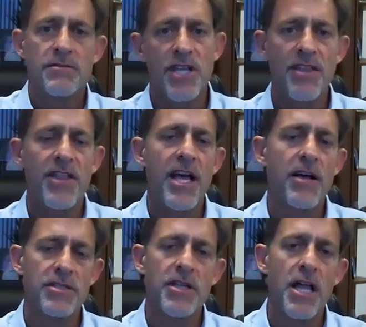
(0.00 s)

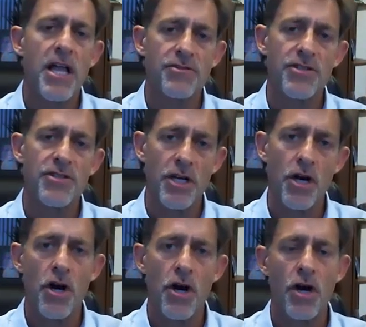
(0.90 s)
$10,000 on a
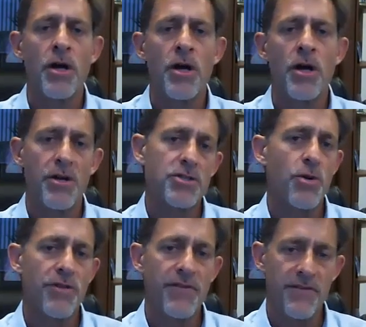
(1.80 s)
car, but it's
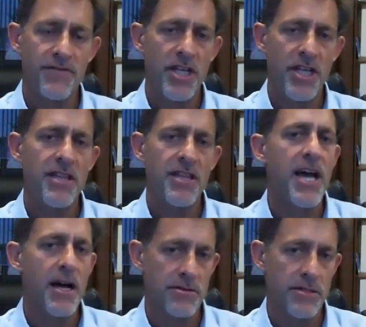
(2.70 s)
worth
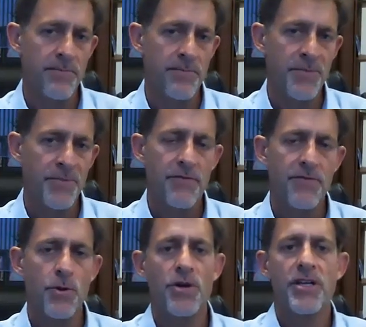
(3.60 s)
$15,000,
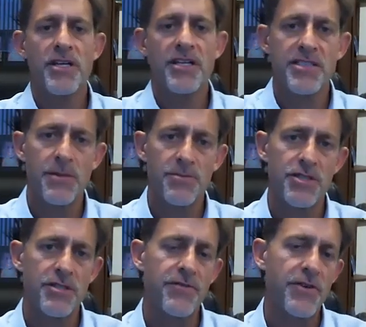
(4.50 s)
Florida
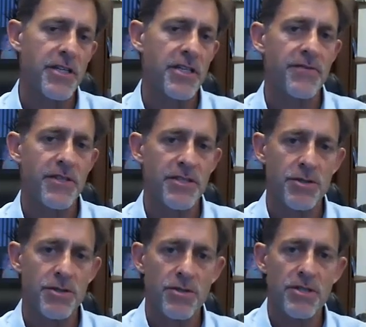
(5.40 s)
exemption for an
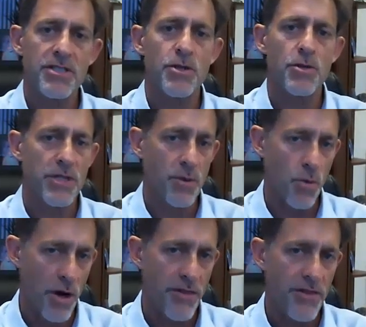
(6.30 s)
individual is only
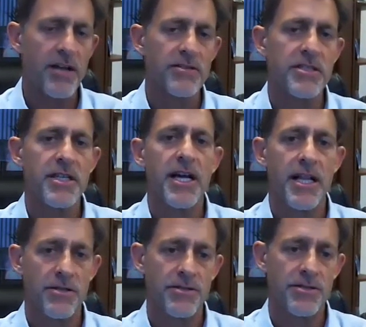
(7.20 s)

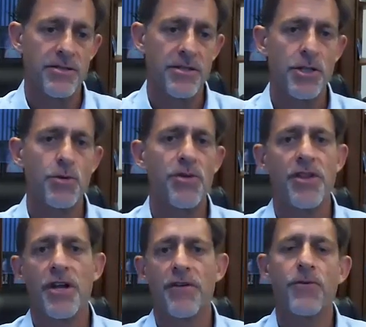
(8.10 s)
$1,000. You
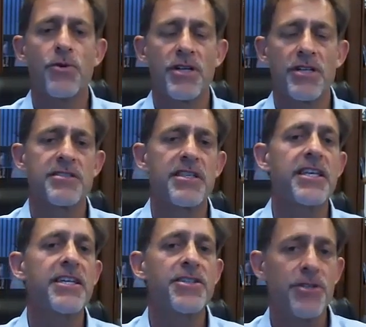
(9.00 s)
would therefore
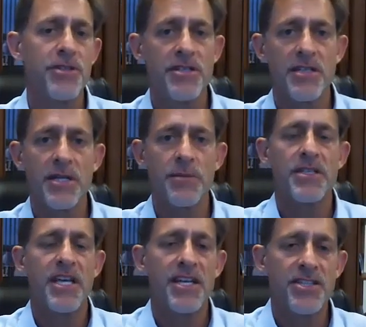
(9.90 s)
exceed your
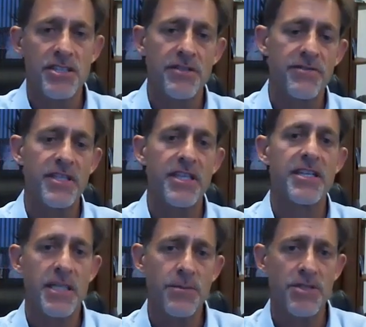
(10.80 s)
limitation on the
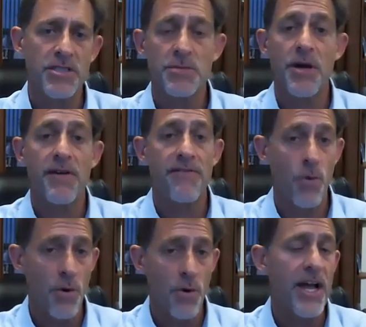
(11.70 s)
exemptions by
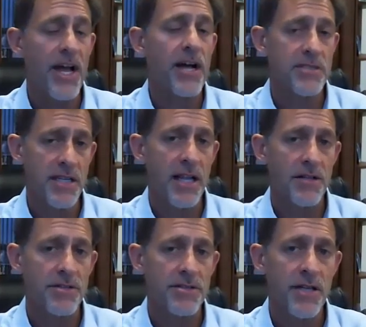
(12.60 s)

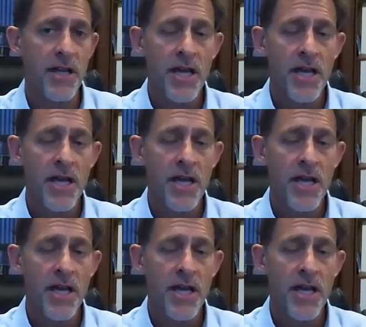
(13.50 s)
$4,000,